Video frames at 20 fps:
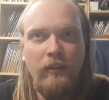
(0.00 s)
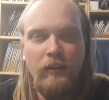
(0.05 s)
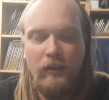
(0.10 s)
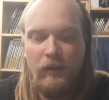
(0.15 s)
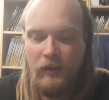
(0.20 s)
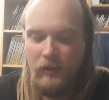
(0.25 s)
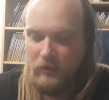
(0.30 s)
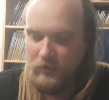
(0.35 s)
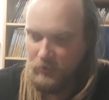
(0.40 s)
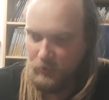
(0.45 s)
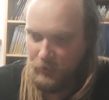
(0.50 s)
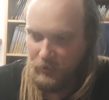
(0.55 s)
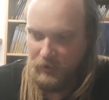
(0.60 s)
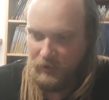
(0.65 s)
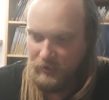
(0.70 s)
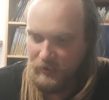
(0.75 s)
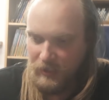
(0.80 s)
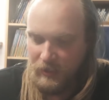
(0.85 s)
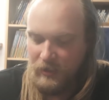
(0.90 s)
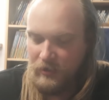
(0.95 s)
And he's
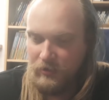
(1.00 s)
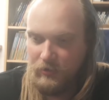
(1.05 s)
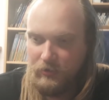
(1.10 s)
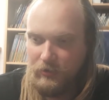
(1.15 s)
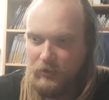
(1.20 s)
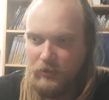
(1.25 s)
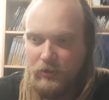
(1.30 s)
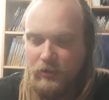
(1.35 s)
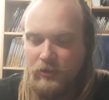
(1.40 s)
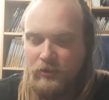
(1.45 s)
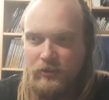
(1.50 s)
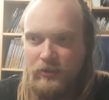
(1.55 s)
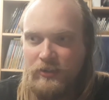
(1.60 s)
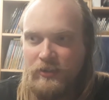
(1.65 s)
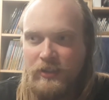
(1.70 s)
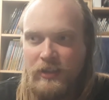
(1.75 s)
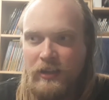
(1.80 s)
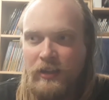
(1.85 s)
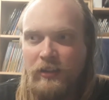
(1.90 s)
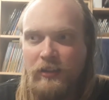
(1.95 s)
looking down, and you can
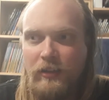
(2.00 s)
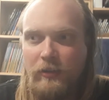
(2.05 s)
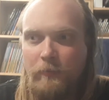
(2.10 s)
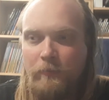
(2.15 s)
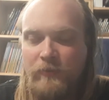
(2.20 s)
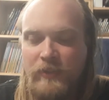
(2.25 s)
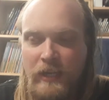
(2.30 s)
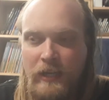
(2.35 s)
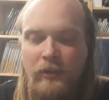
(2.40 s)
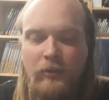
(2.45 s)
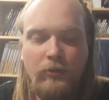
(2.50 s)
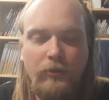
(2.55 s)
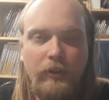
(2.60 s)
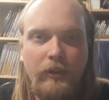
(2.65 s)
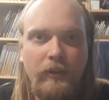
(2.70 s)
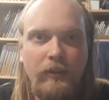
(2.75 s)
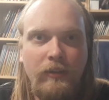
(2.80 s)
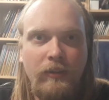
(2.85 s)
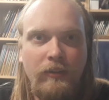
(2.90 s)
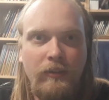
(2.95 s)
just tell
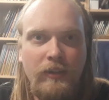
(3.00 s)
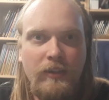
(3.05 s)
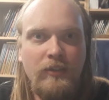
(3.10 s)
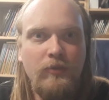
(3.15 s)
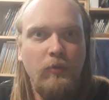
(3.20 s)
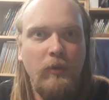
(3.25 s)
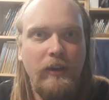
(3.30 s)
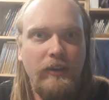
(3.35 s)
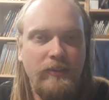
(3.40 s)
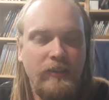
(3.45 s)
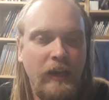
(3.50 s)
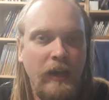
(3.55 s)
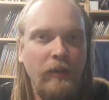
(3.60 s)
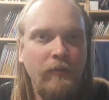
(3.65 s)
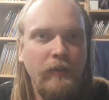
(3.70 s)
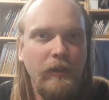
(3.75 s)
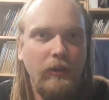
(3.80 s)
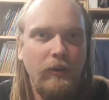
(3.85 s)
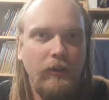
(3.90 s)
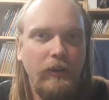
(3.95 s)
that this weighs
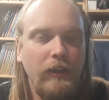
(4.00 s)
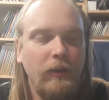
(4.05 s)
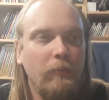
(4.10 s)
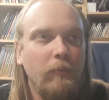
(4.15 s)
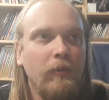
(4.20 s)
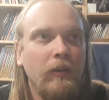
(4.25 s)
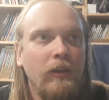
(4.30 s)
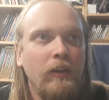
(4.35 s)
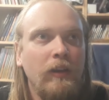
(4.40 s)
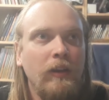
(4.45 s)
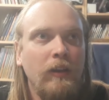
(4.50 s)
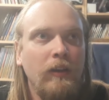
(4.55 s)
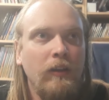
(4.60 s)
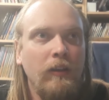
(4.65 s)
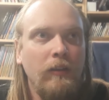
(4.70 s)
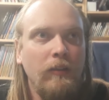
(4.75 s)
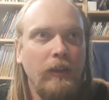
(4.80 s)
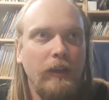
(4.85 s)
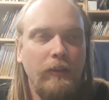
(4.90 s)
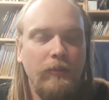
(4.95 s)
heavy on him.
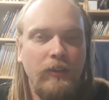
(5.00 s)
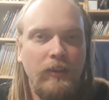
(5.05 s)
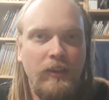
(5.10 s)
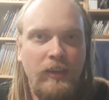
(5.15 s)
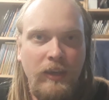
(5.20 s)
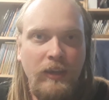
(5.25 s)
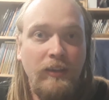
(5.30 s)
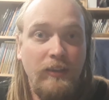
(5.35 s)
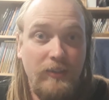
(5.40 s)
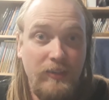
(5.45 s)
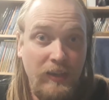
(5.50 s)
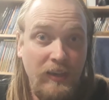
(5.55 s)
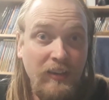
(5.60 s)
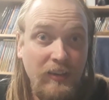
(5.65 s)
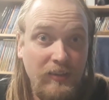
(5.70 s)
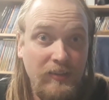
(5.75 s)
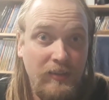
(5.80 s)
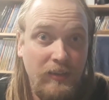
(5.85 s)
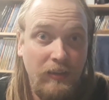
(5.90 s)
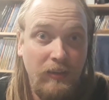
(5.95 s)
Like, the kid is
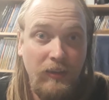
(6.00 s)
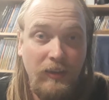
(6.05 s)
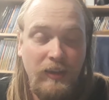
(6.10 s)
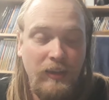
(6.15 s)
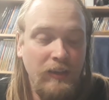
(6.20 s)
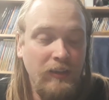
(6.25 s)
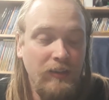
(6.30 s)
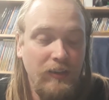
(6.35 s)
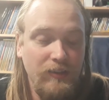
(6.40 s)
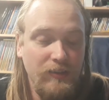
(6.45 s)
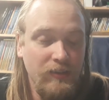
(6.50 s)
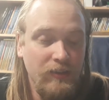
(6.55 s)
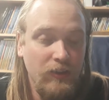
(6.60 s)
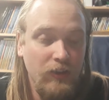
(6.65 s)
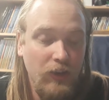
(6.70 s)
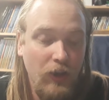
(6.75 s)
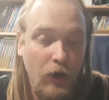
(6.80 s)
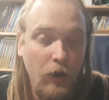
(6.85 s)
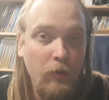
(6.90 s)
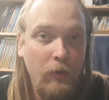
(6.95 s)
innocent. The kid doesn't
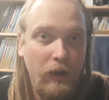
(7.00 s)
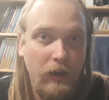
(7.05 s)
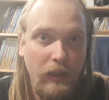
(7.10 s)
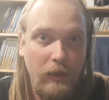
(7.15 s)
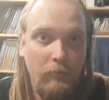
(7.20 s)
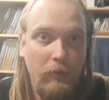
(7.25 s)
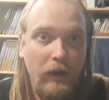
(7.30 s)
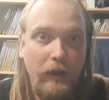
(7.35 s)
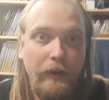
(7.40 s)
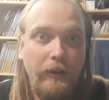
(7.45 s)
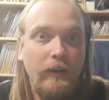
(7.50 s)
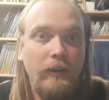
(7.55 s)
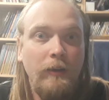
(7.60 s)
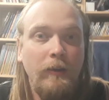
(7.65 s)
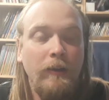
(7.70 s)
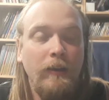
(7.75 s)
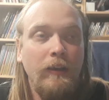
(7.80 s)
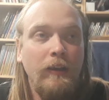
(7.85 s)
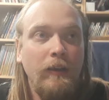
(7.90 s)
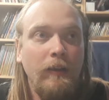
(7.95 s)
know any better,
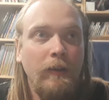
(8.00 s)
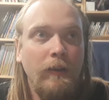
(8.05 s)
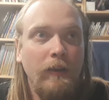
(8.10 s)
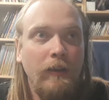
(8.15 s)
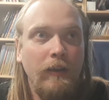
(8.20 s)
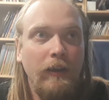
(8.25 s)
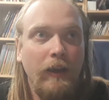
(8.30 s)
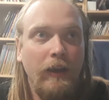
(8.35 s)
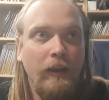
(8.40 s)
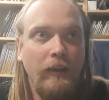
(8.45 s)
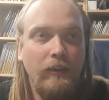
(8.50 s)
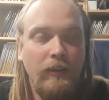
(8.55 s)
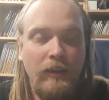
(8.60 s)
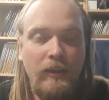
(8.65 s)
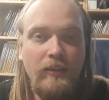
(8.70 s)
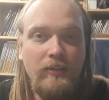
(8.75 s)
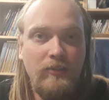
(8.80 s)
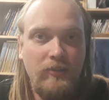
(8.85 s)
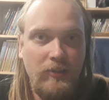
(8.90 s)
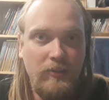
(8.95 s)
and
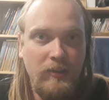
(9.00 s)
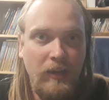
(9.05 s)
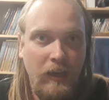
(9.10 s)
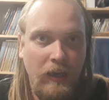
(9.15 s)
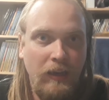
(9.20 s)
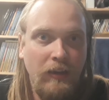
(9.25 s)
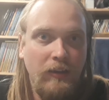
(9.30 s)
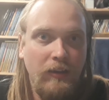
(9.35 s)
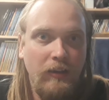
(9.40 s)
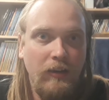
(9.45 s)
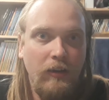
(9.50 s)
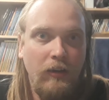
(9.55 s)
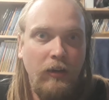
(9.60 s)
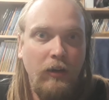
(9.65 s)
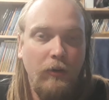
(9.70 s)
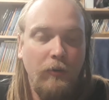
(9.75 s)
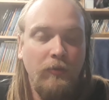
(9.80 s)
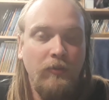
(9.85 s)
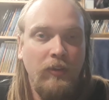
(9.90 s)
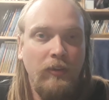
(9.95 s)
he's just handed it
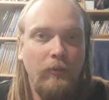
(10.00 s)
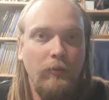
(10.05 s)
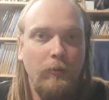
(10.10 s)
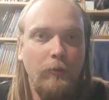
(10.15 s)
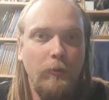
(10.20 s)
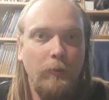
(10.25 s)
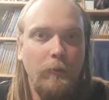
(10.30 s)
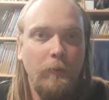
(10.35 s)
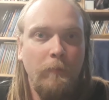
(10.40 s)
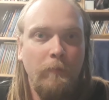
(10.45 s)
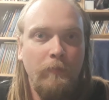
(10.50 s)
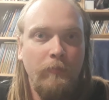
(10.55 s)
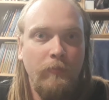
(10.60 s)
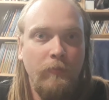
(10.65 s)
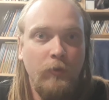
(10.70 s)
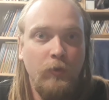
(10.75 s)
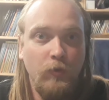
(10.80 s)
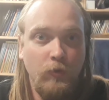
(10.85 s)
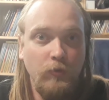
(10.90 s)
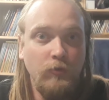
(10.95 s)
off to
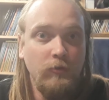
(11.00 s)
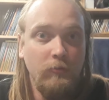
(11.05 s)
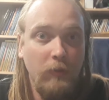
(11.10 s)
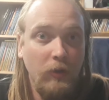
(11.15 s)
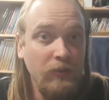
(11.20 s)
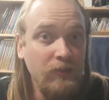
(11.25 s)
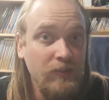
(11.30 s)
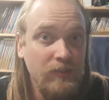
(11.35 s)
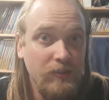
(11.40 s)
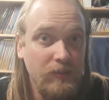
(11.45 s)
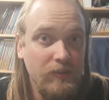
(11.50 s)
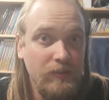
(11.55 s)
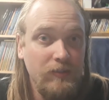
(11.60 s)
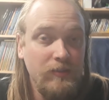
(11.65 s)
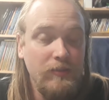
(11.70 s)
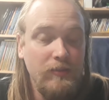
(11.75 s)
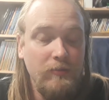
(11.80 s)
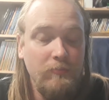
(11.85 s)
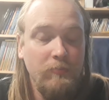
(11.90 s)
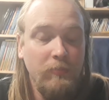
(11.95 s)
cruel
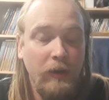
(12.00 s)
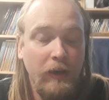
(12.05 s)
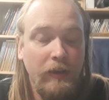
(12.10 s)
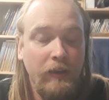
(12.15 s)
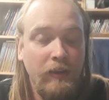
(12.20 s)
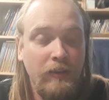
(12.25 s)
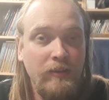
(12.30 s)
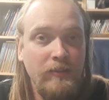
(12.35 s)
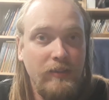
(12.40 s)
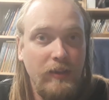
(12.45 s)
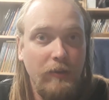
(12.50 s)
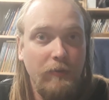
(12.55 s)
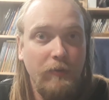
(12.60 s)
monsters by his